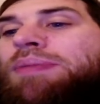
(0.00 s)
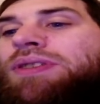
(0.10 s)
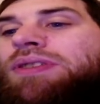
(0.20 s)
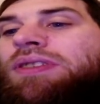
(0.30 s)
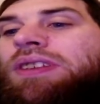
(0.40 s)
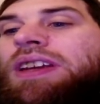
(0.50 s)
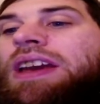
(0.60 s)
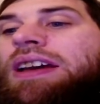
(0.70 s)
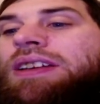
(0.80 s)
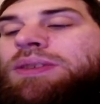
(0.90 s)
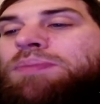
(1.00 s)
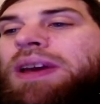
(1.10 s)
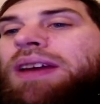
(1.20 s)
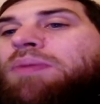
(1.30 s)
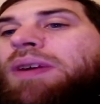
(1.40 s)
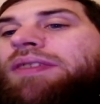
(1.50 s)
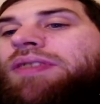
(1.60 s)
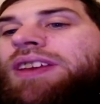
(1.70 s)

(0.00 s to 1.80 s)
Absolutely, yes, pick one of